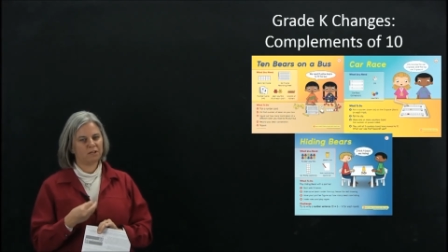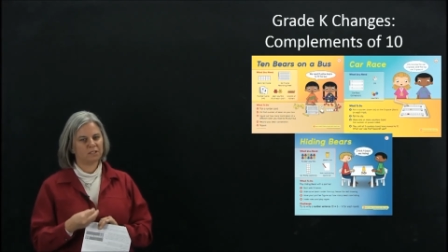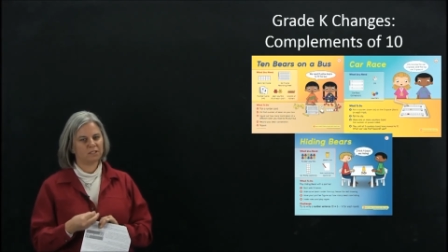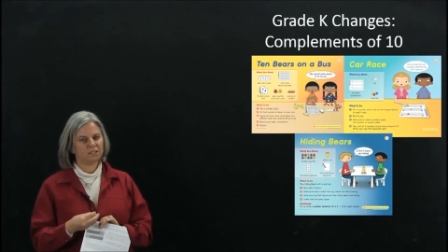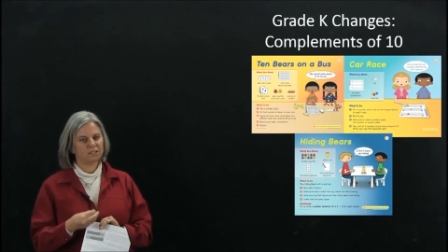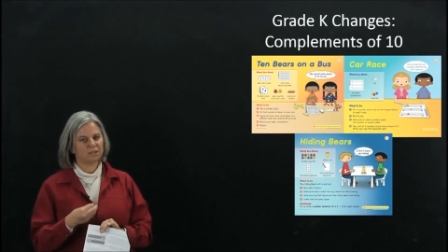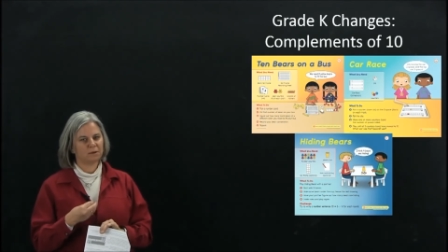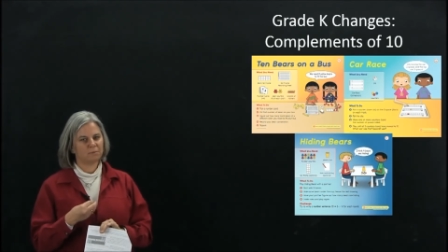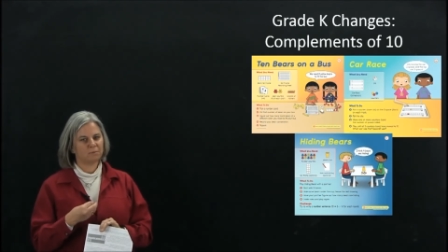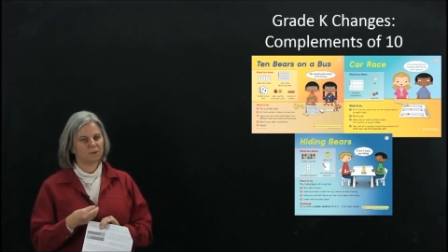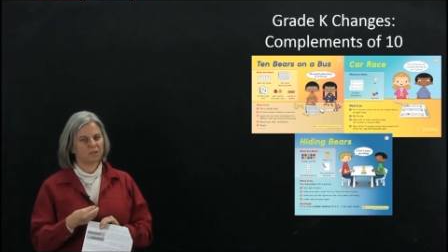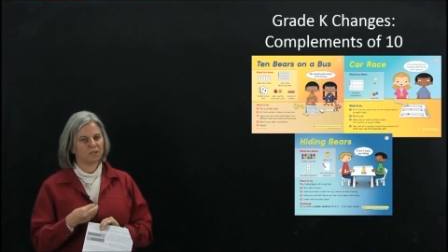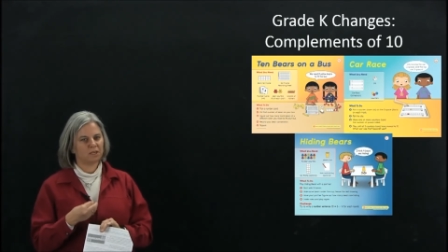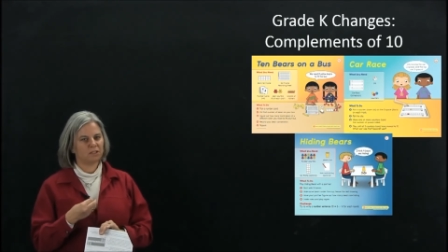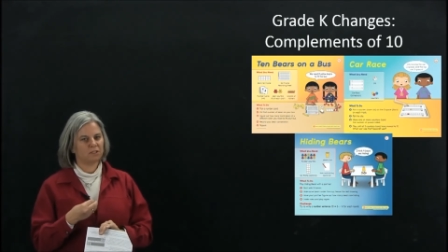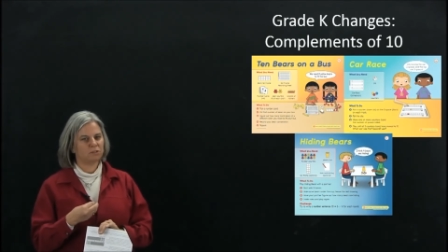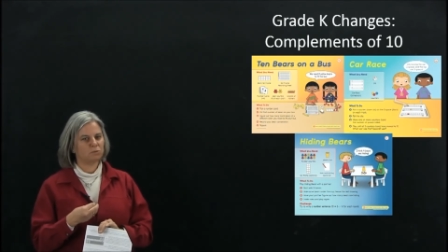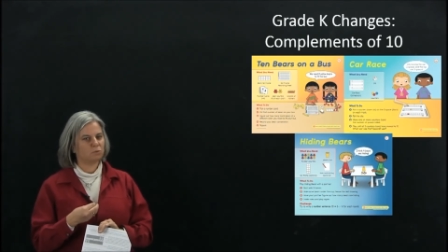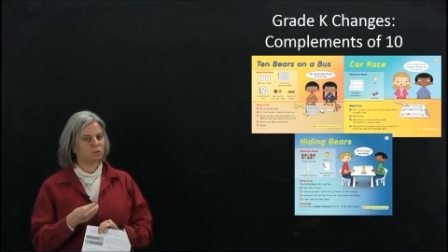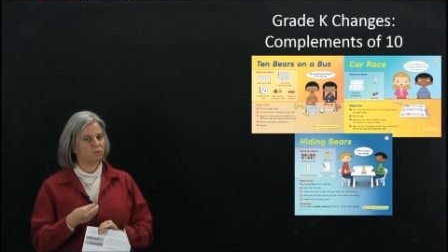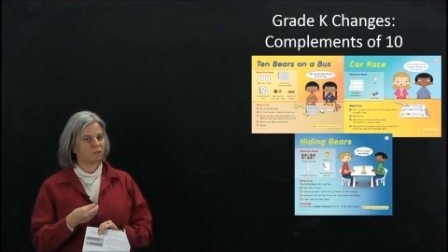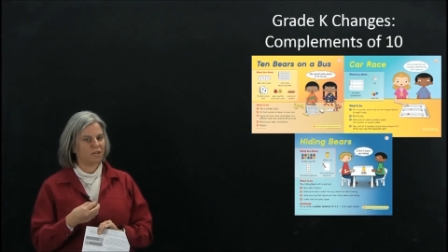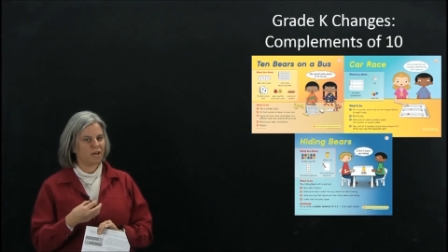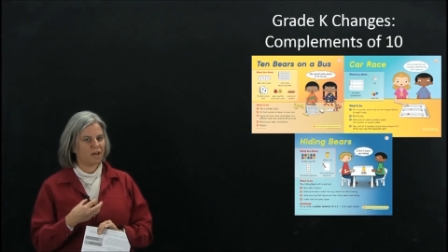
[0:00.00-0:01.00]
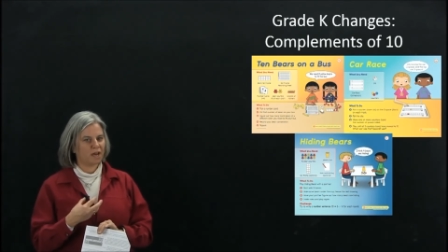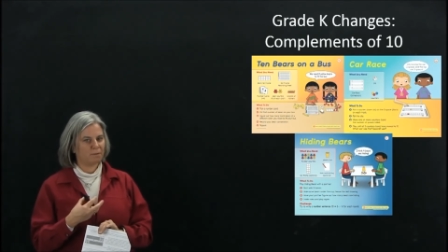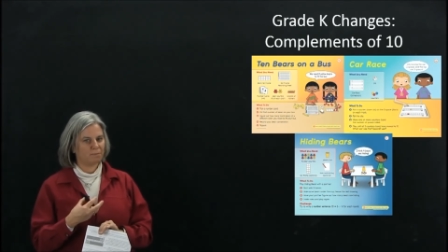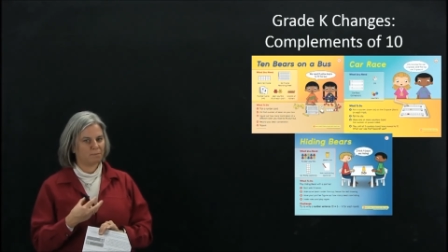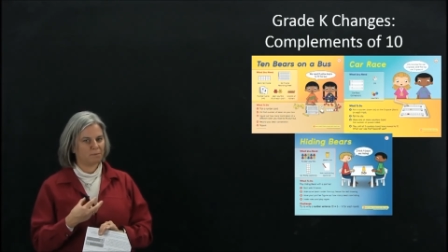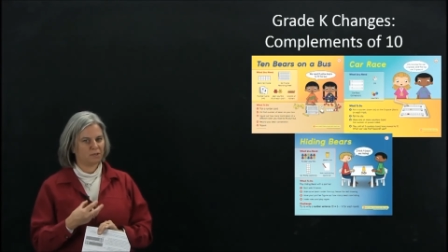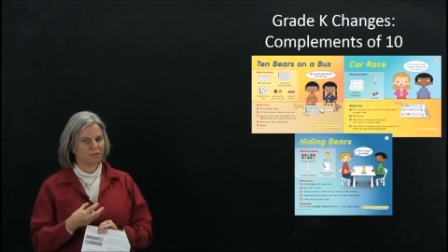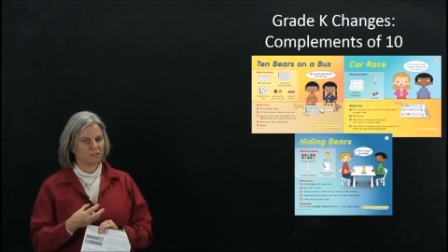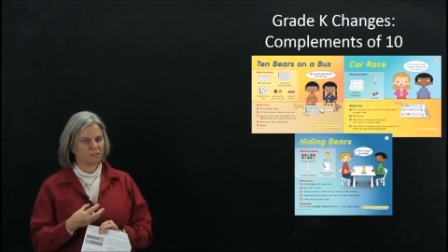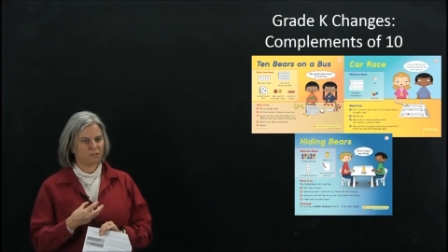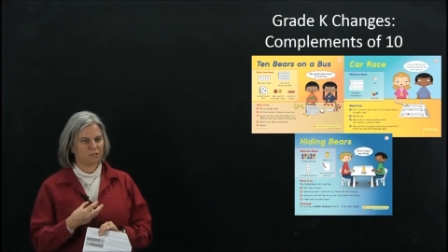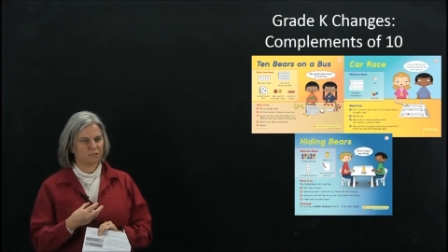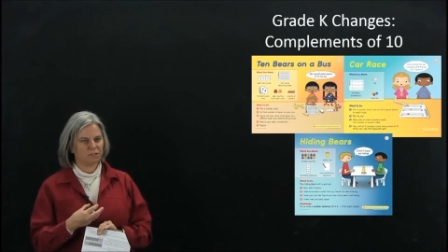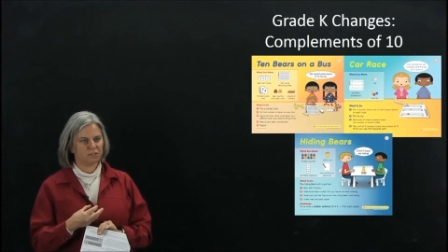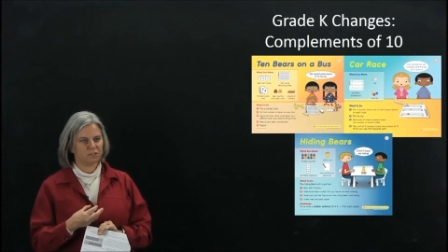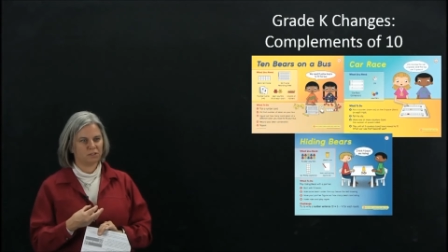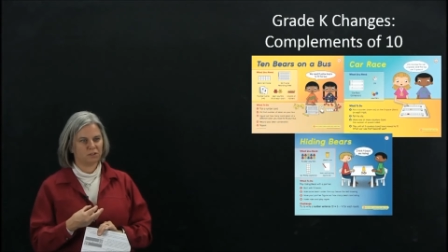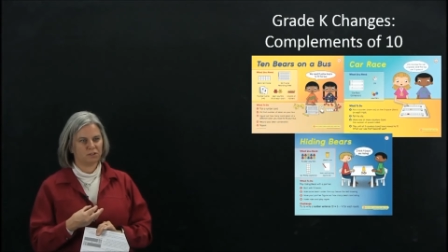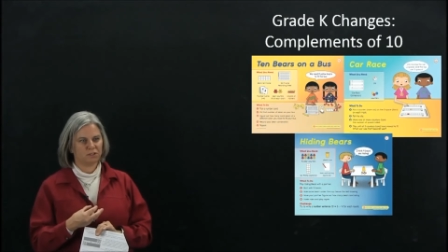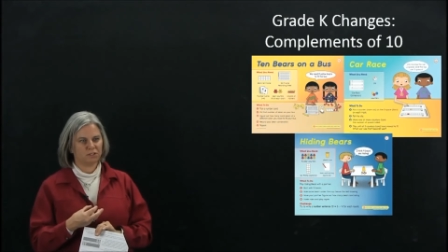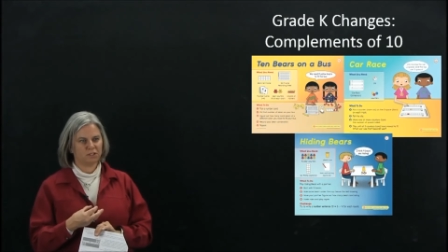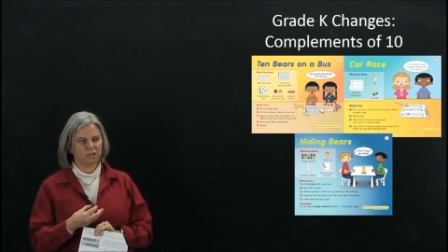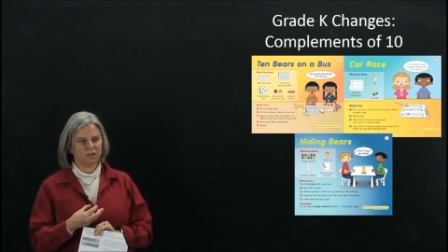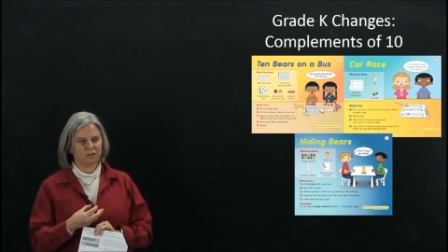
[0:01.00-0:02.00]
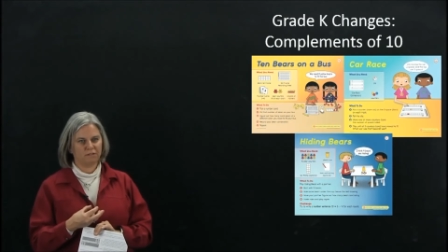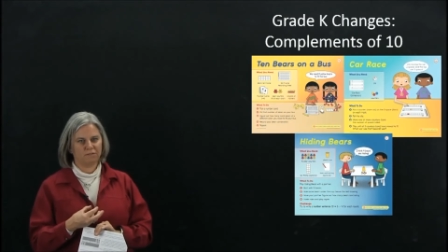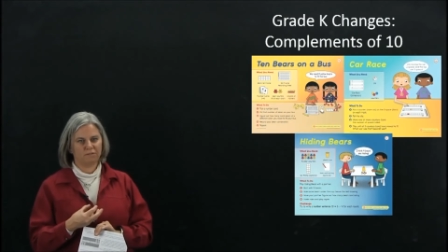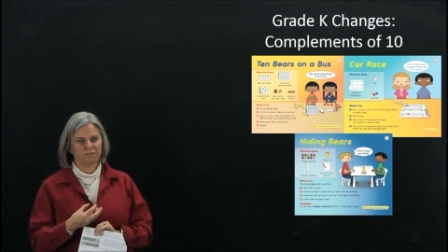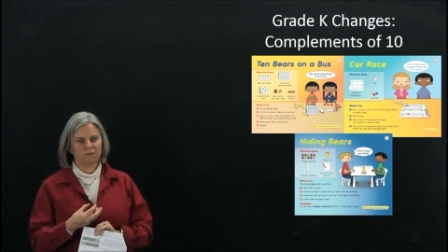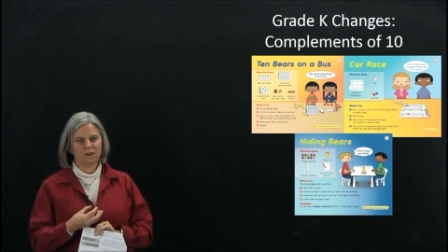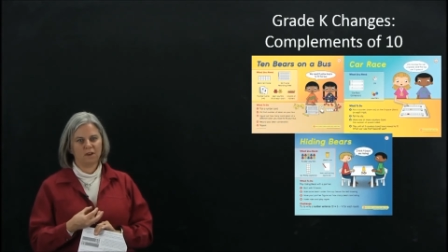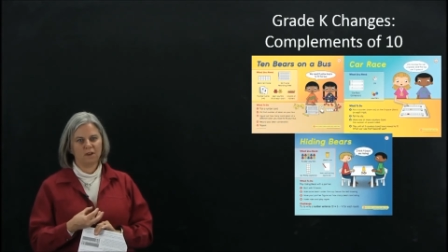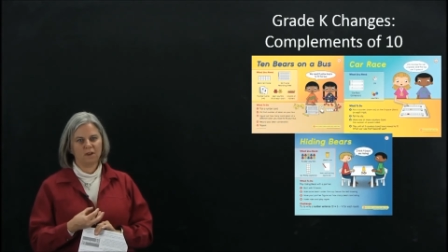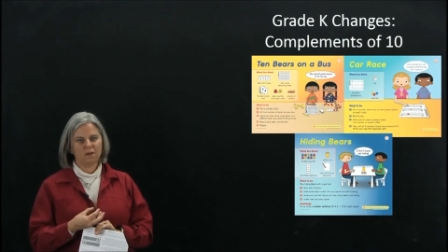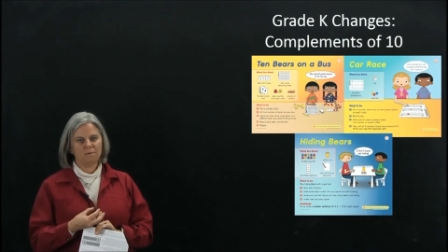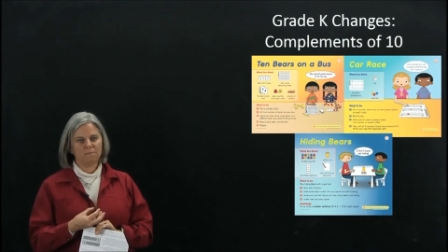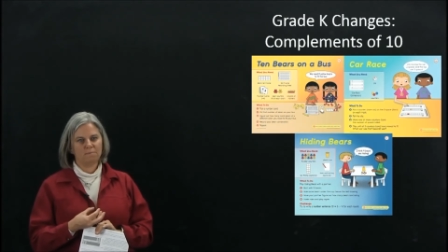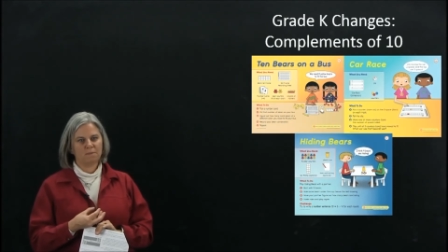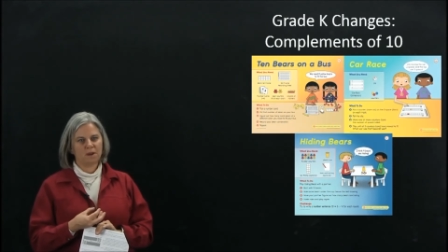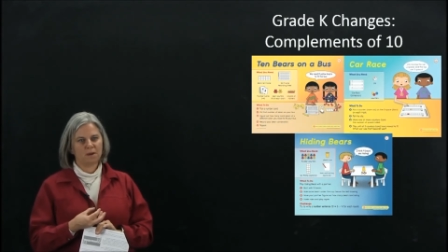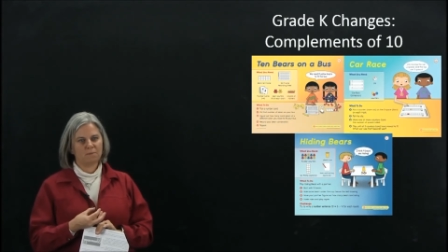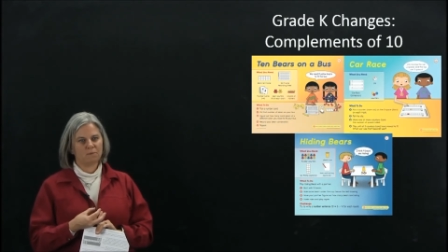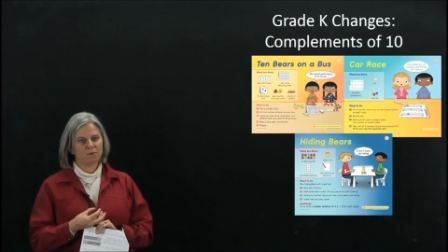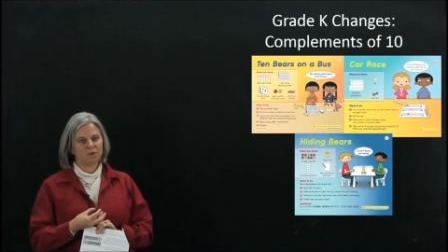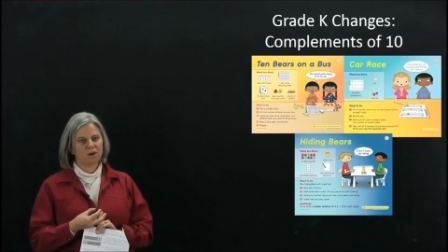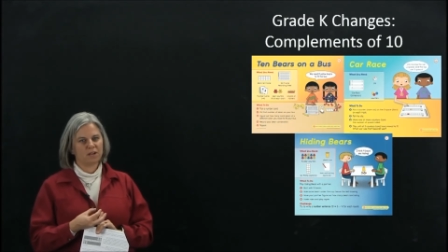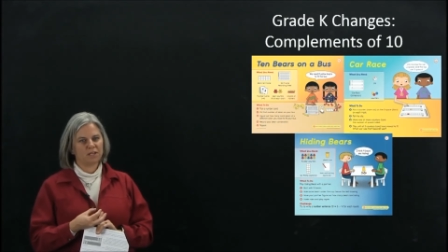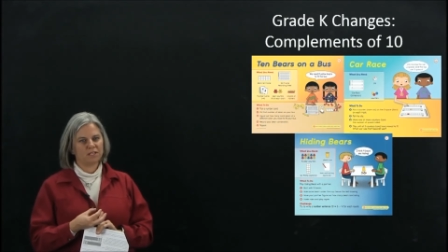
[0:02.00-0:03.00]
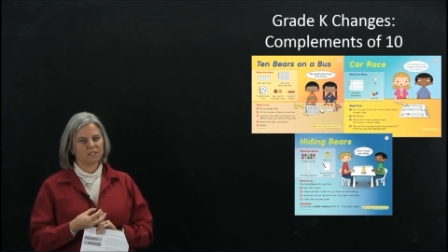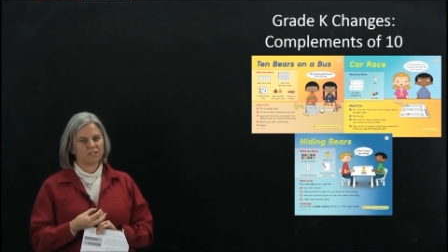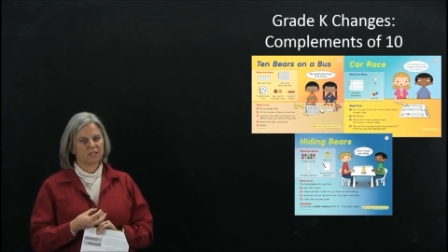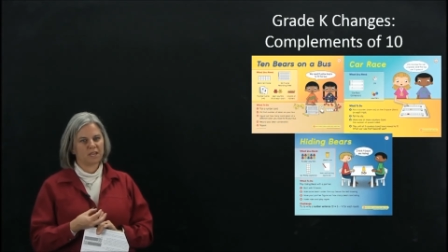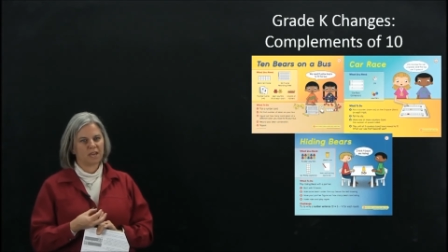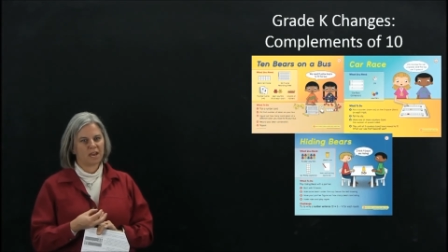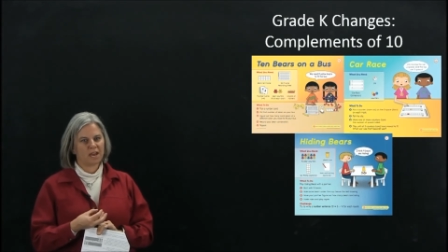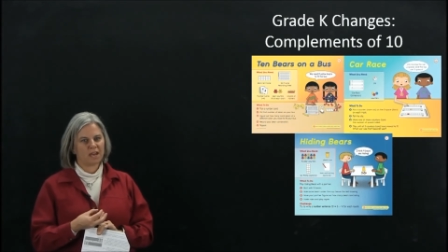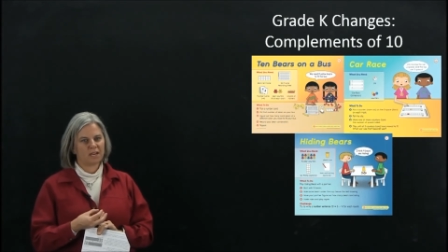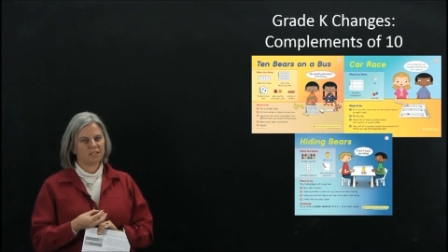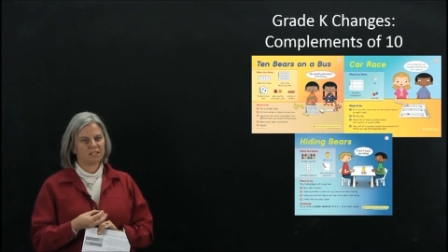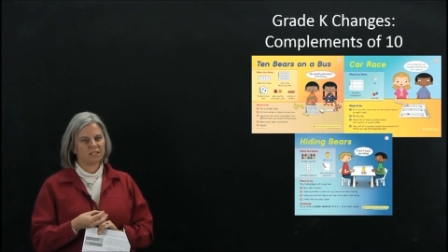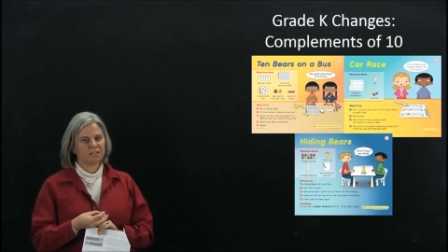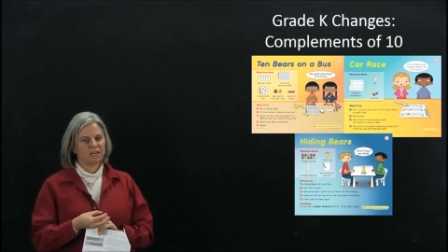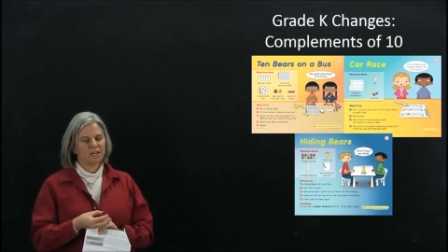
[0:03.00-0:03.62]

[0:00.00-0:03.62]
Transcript: and some kids will not because they'll start to have memorized that.